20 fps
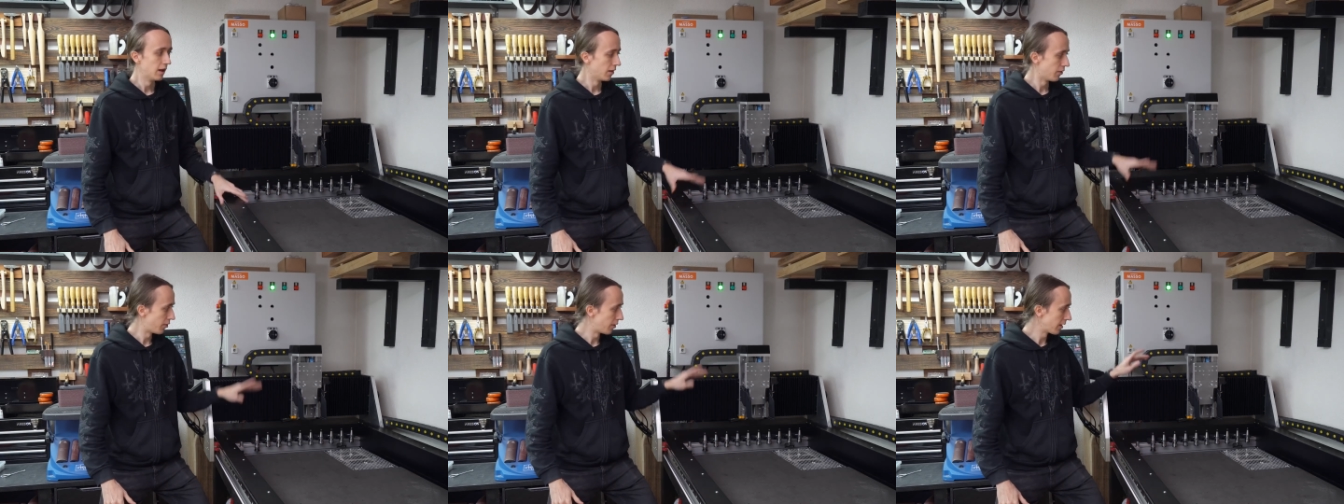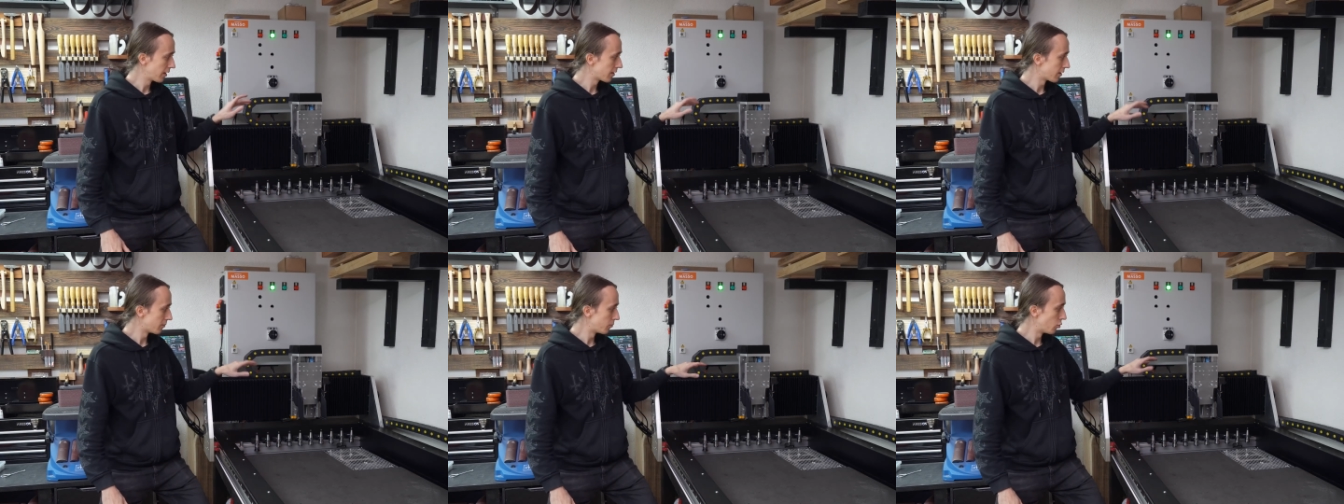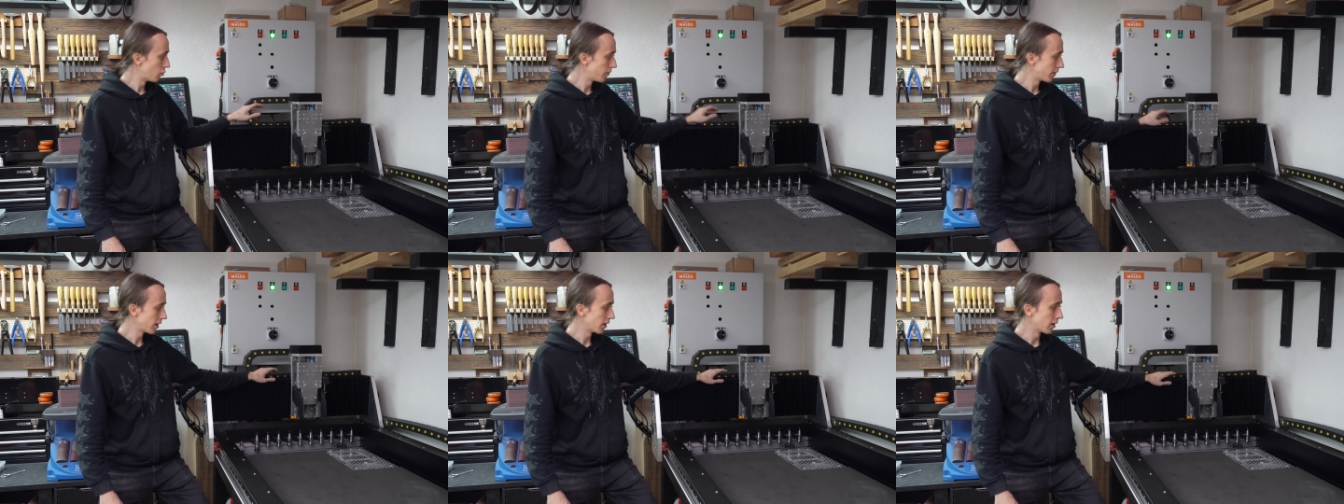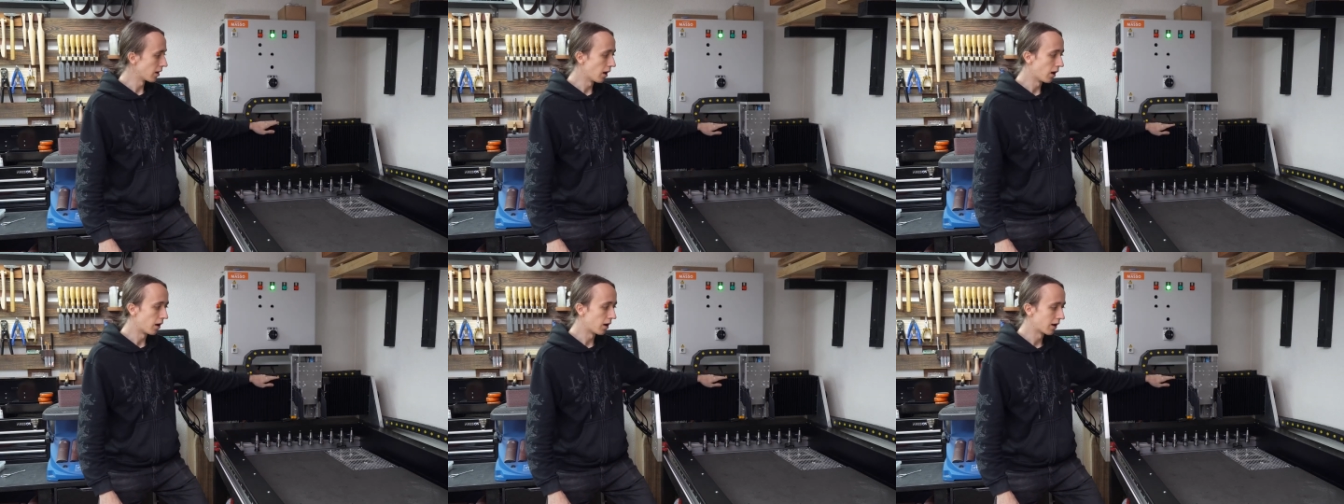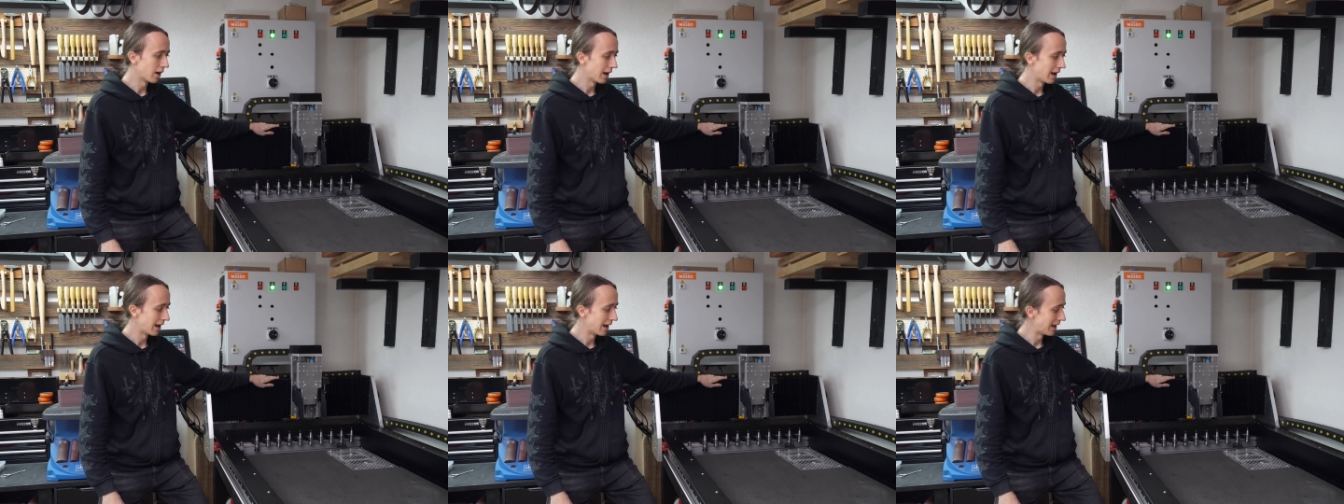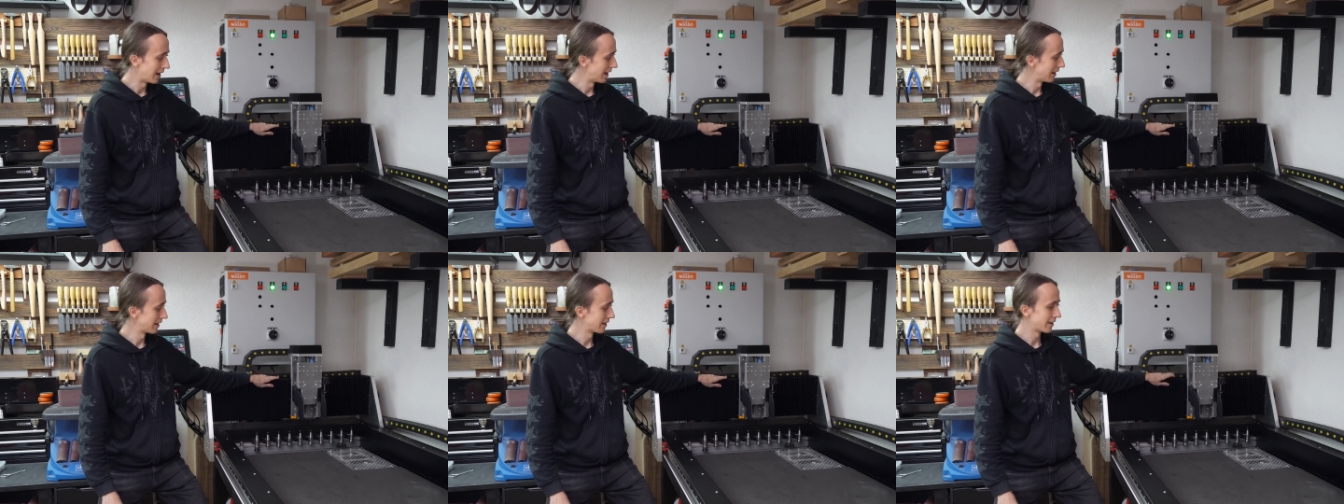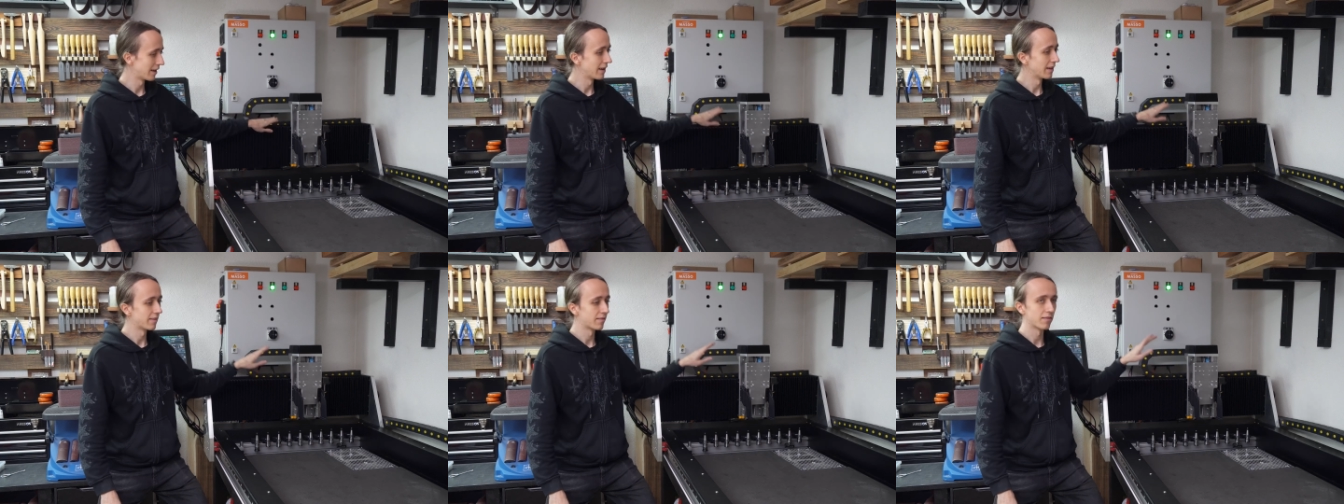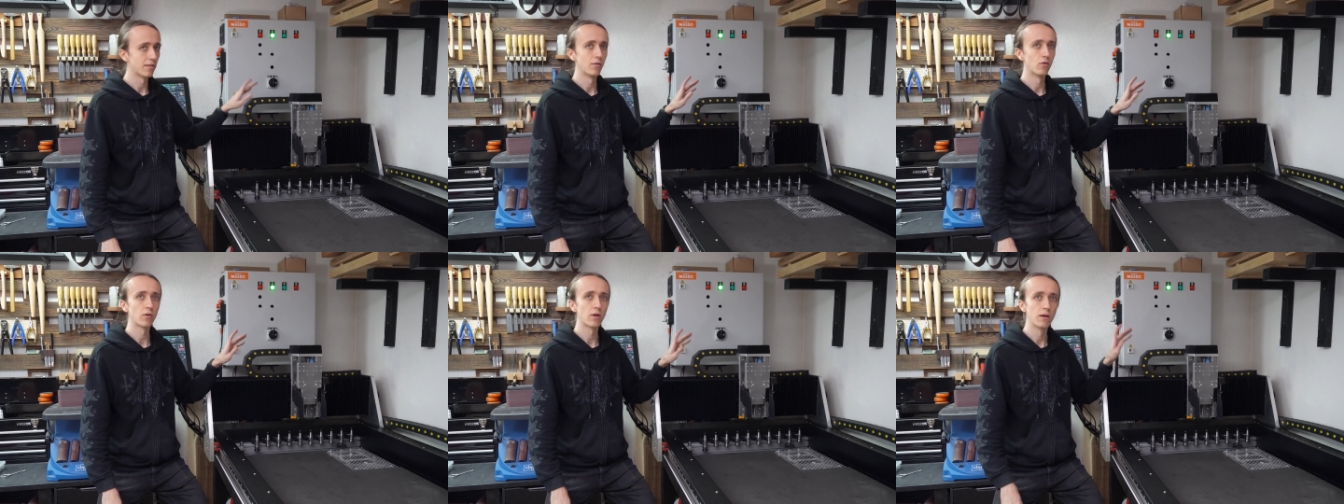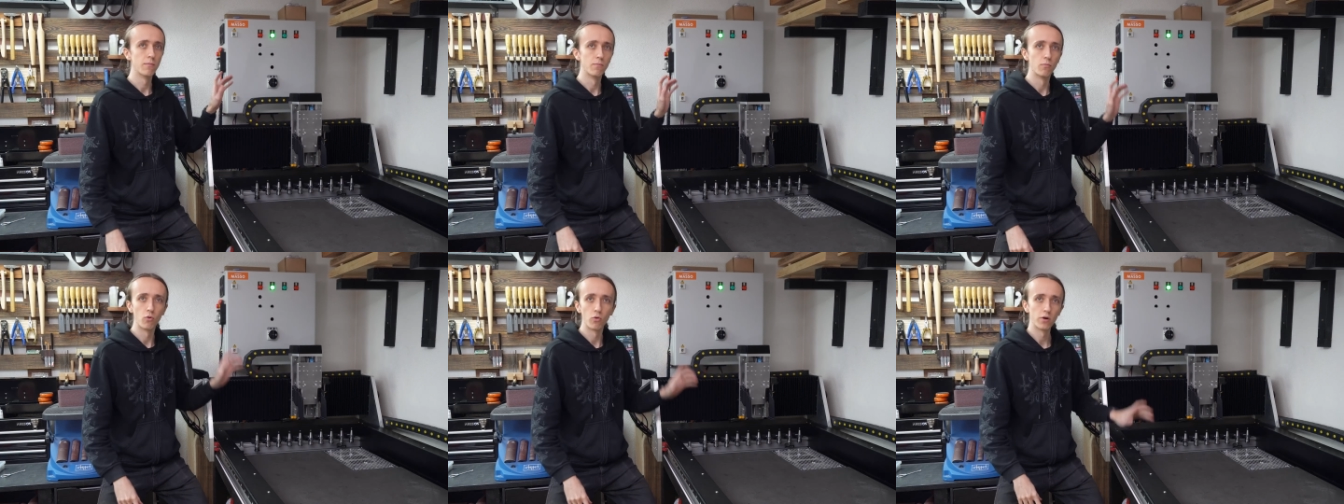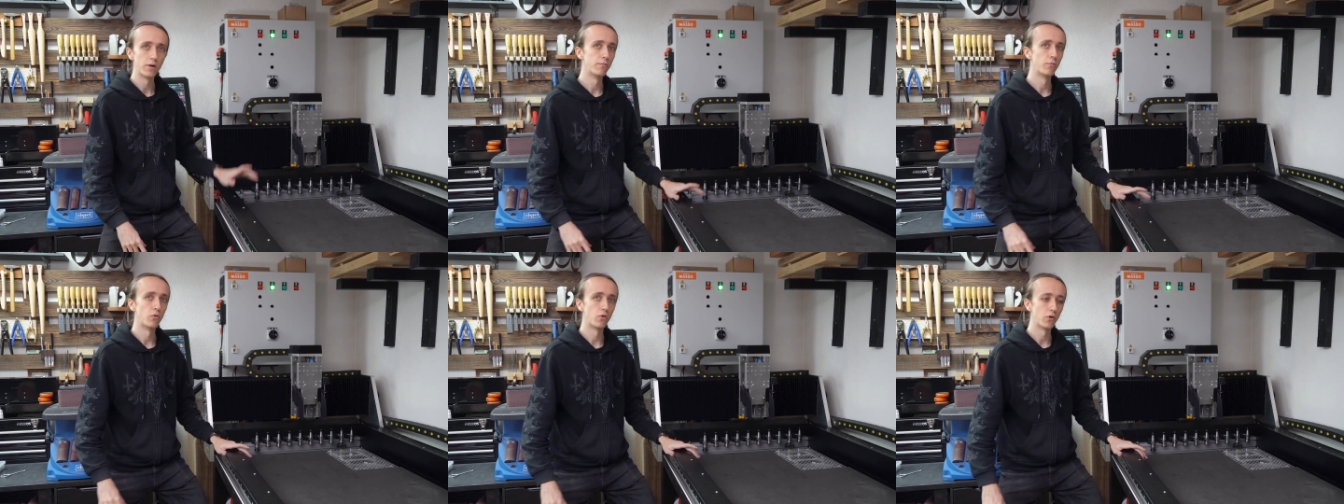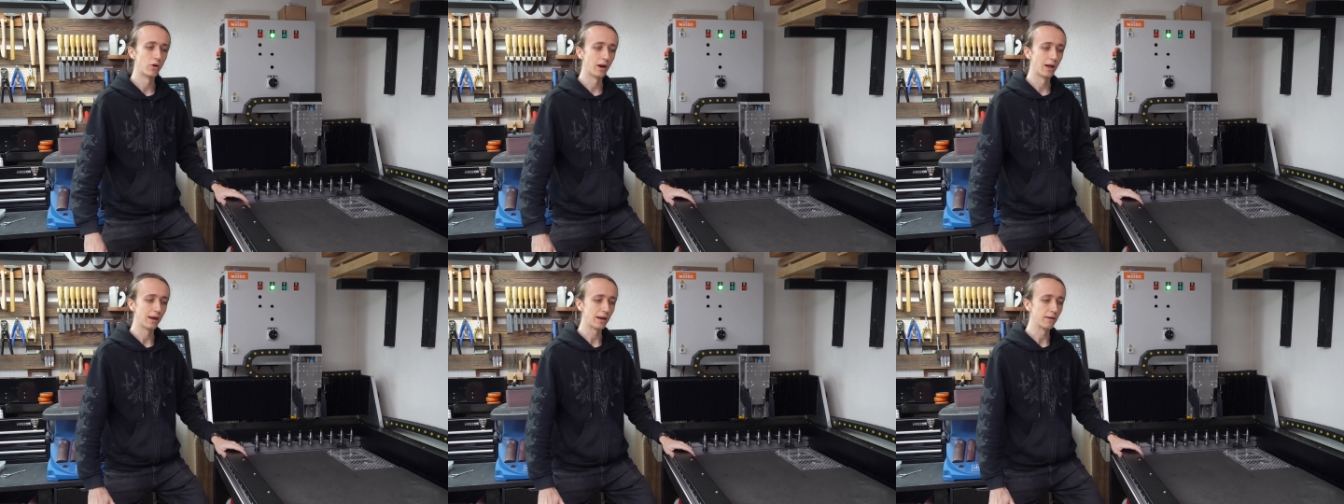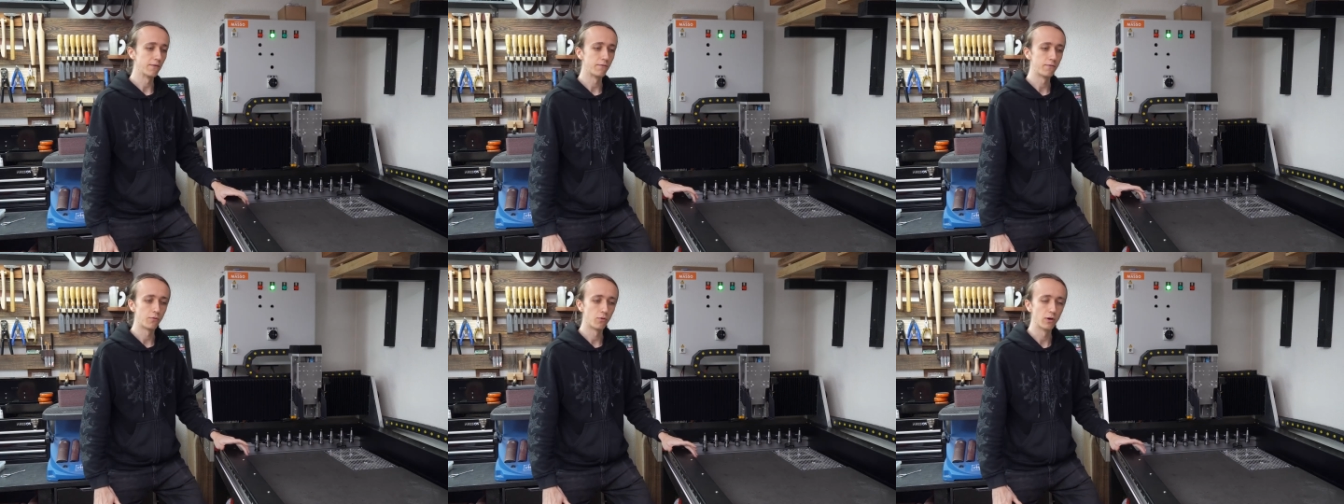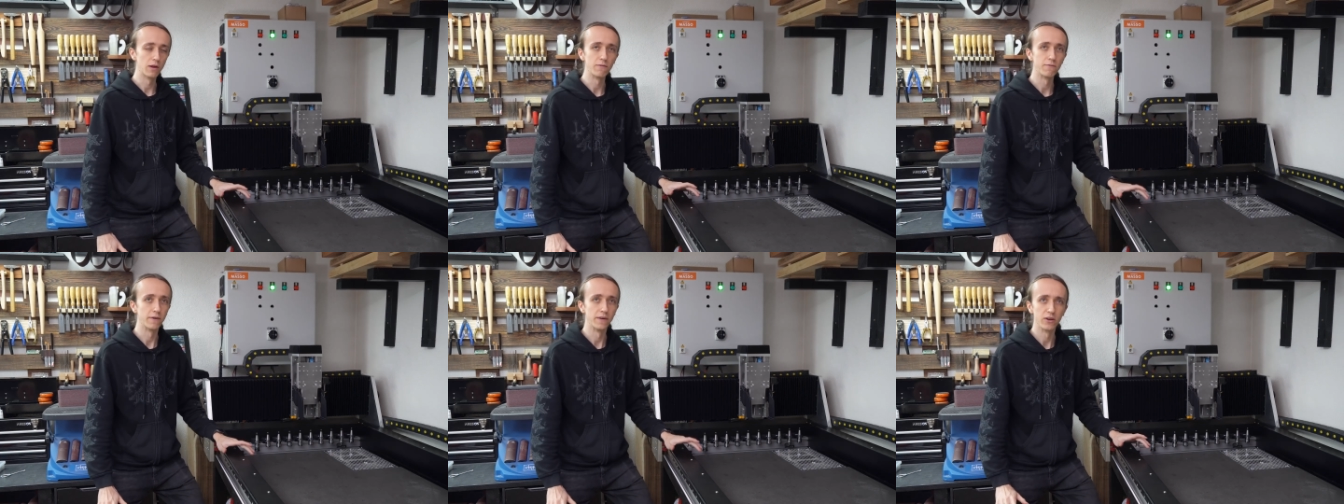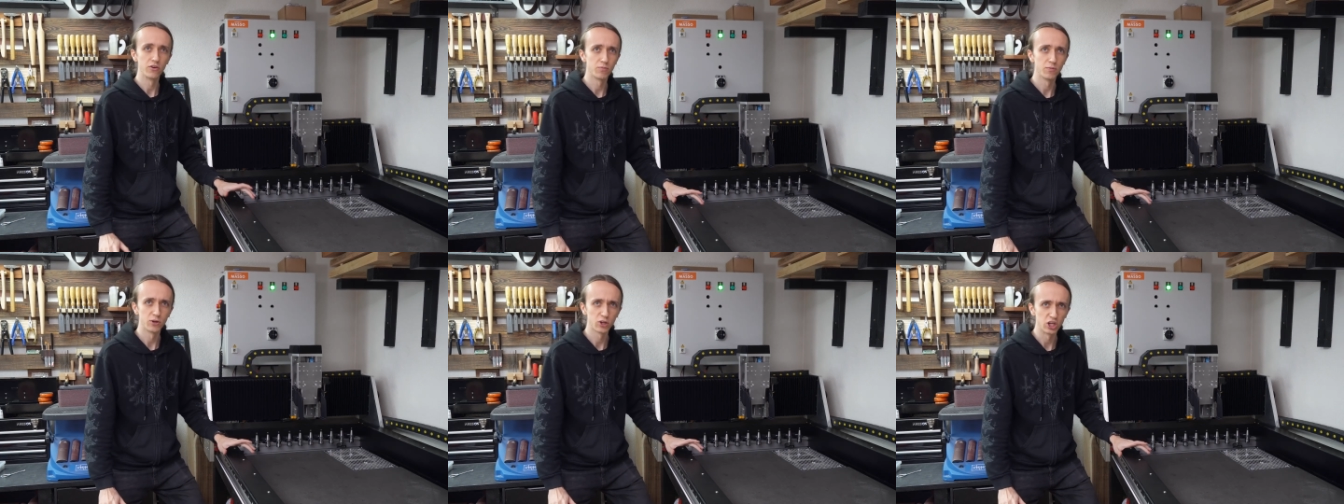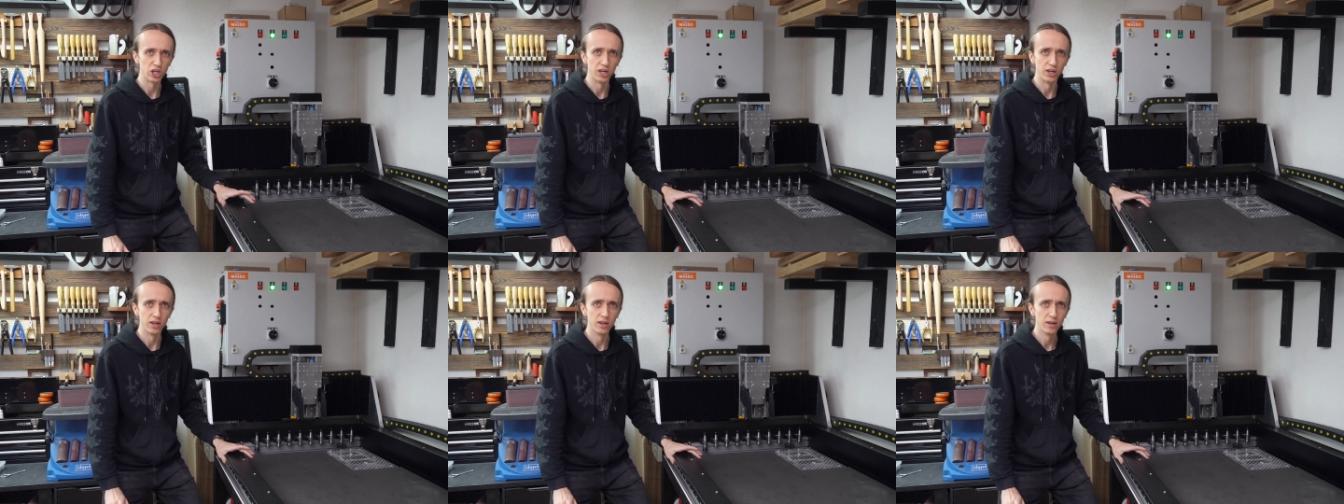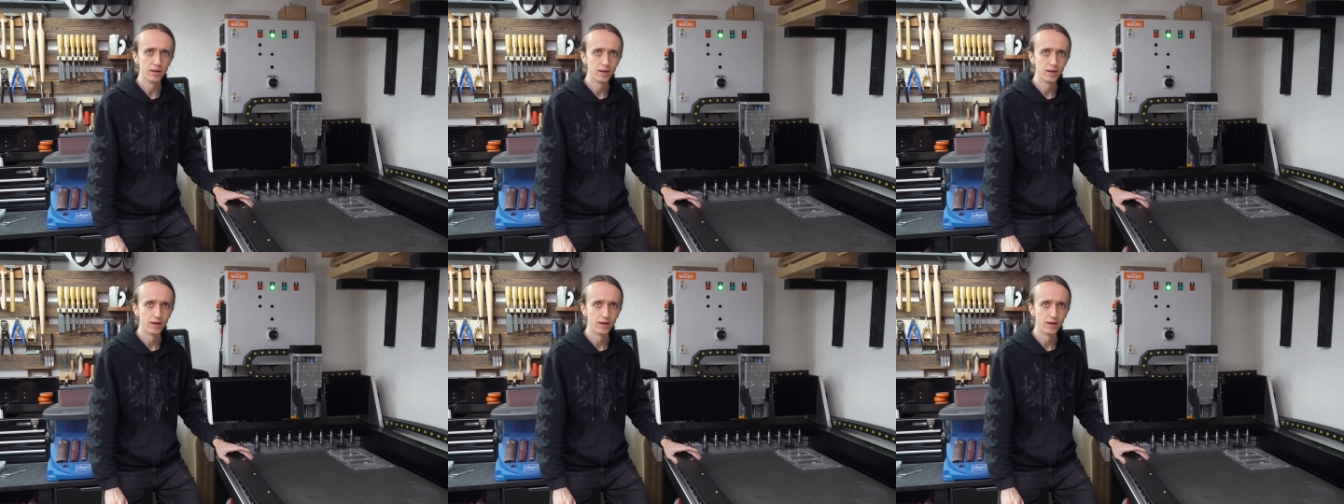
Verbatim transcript: things are moving along and it's looking more and more like a fully finished machine.